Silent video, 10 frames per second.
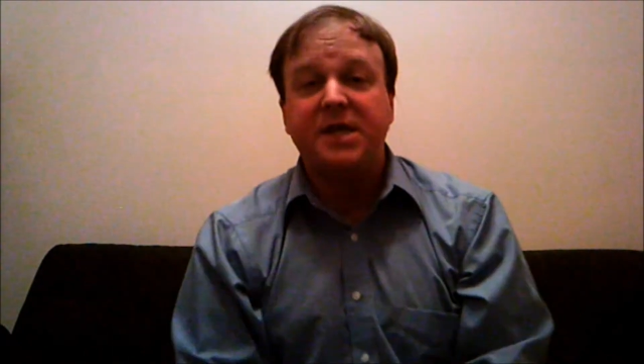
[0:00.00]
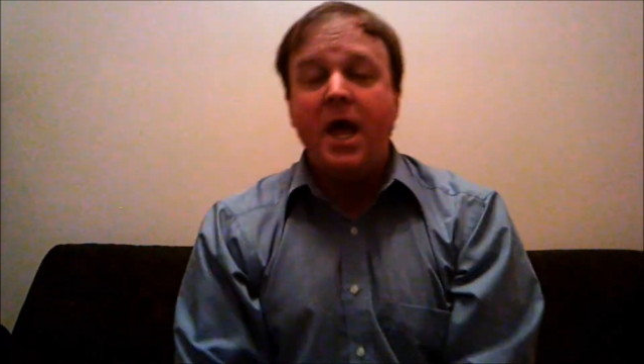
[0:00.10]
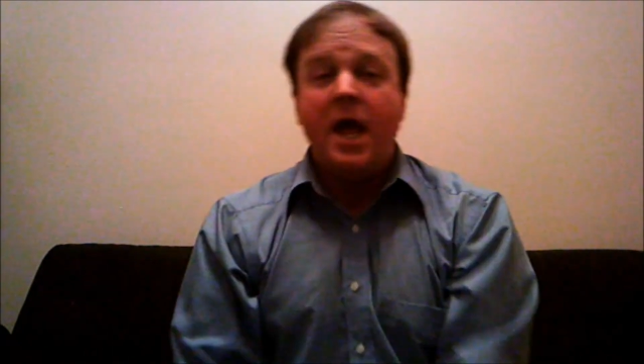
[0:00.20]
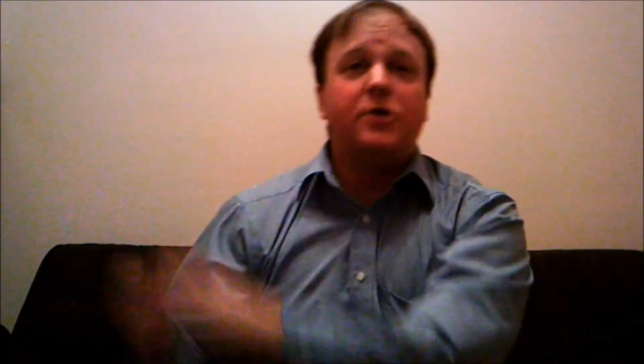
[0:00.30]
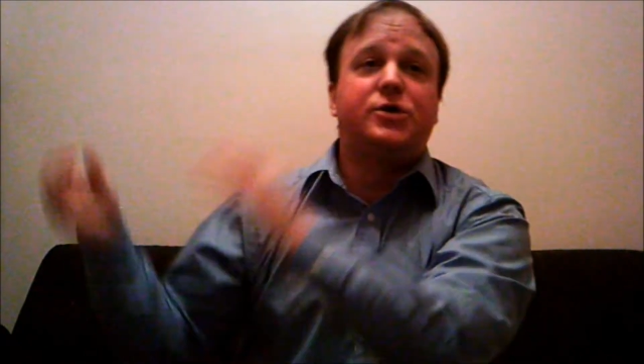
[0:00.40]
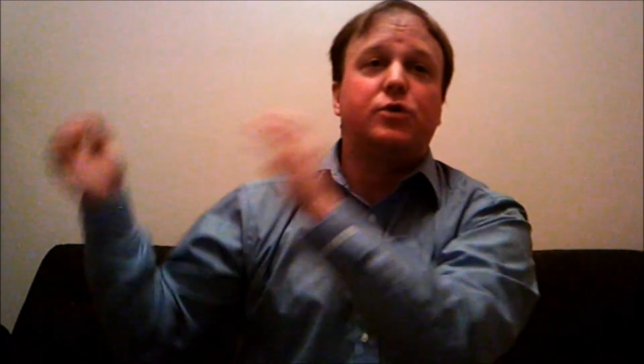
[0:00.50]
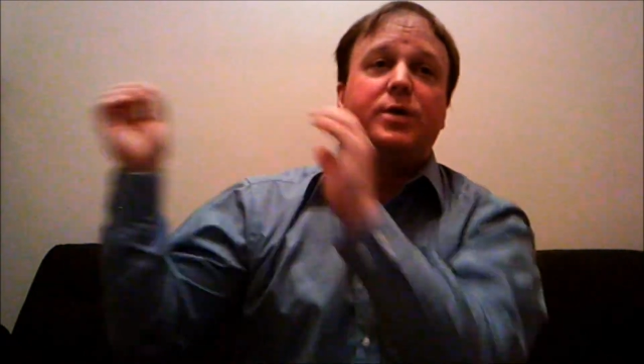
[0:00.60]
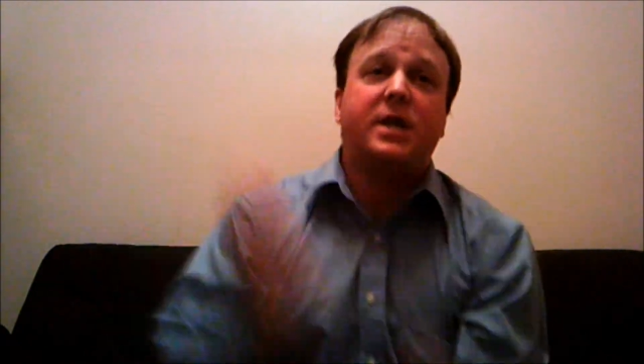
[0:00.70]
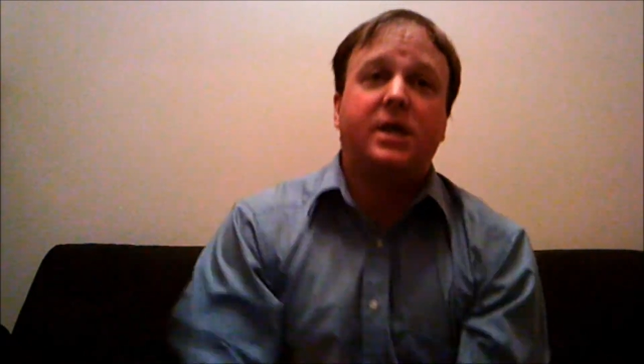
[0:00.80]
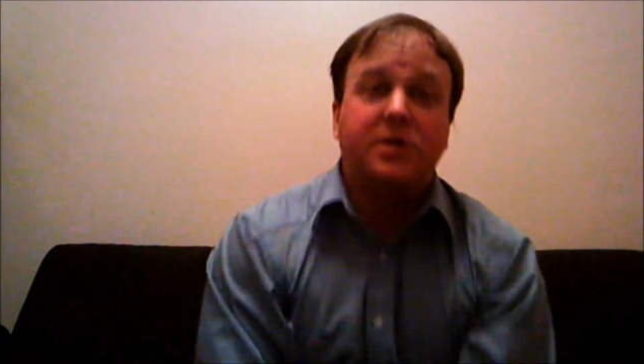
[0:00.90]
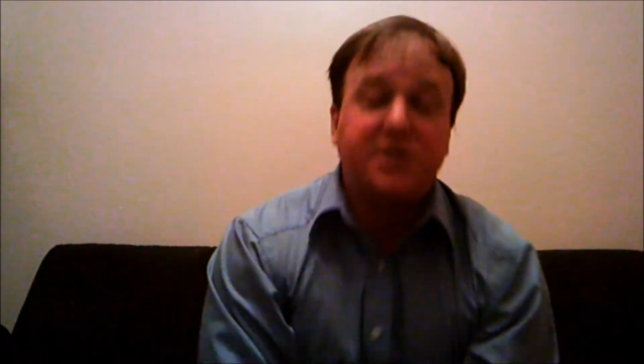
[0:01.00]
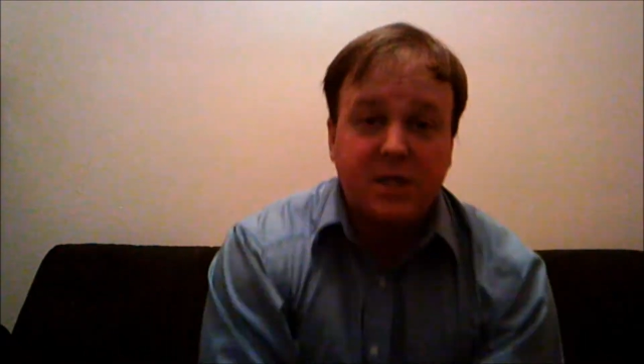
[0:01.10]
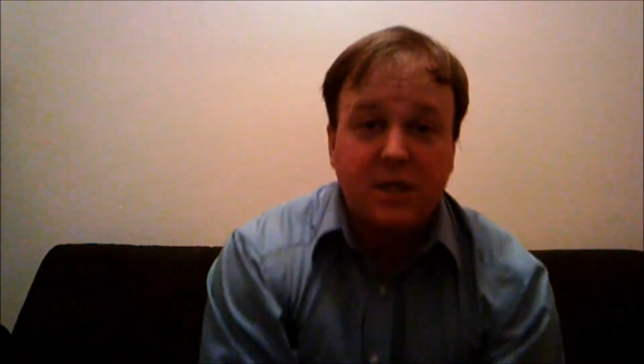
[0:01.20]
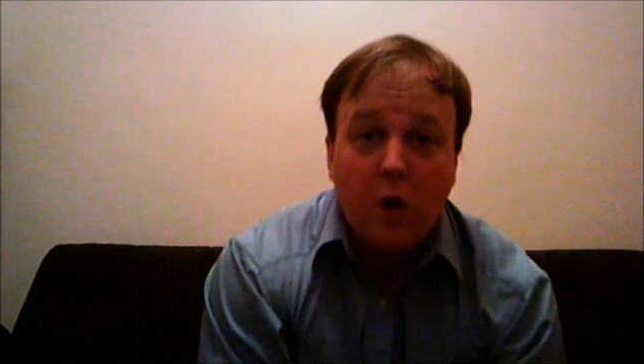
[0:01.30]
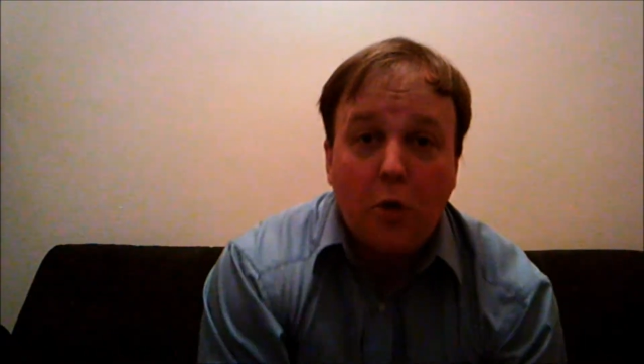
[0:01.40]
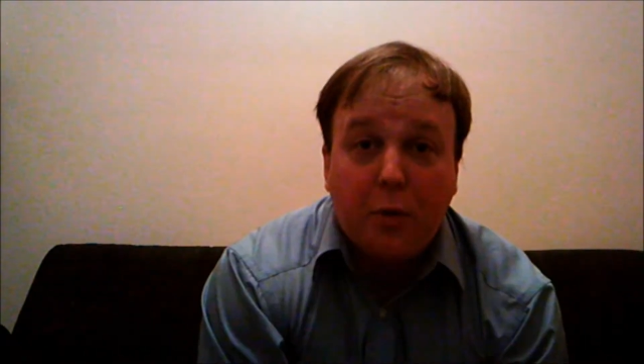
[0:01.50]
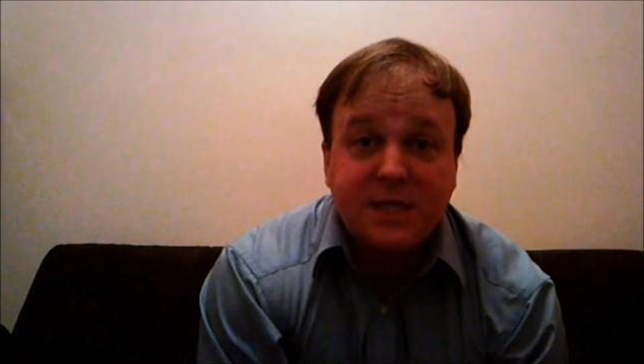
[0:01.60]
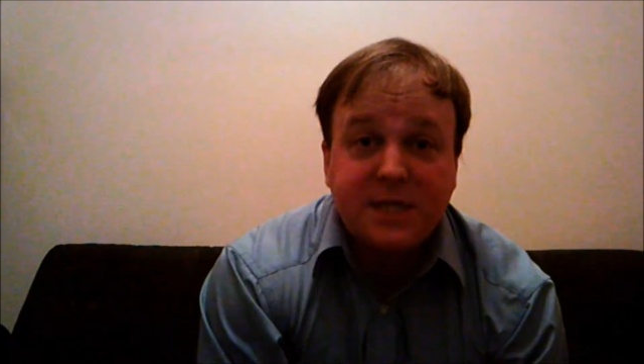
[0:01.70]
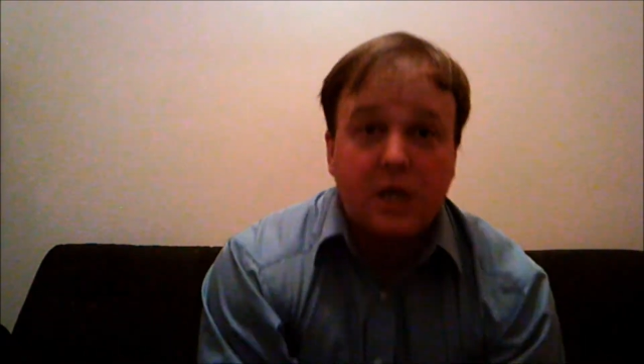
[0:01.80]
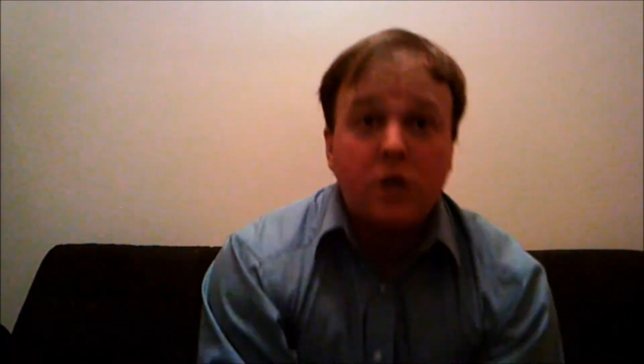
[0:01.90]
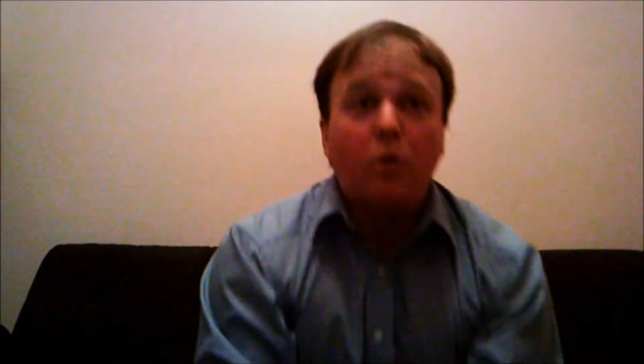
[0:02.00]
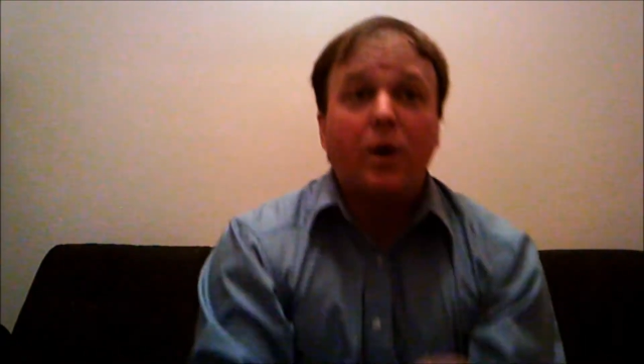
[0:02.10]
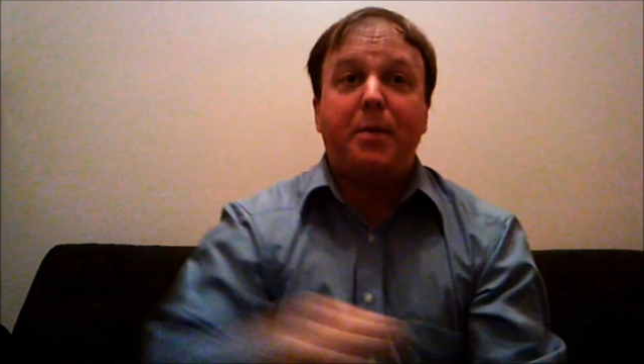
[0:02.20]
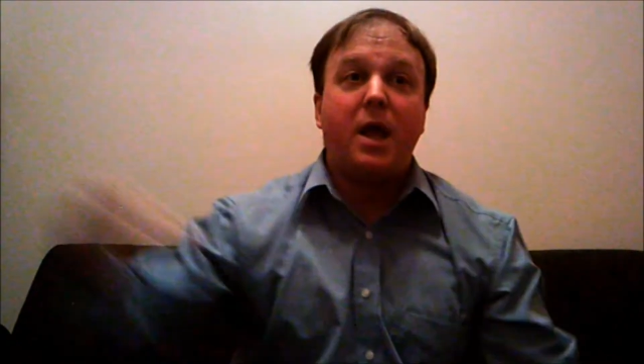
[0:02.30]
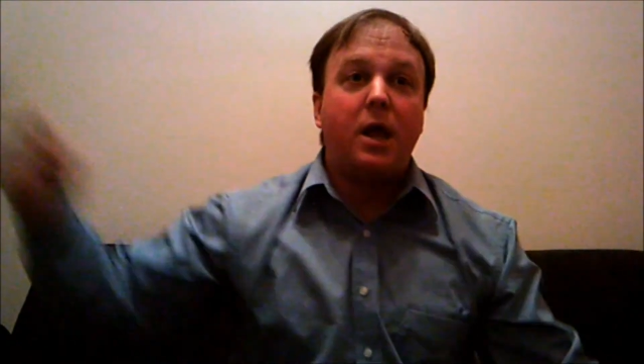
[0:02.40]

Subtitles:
Here's the ridiculously low price that you want to pay,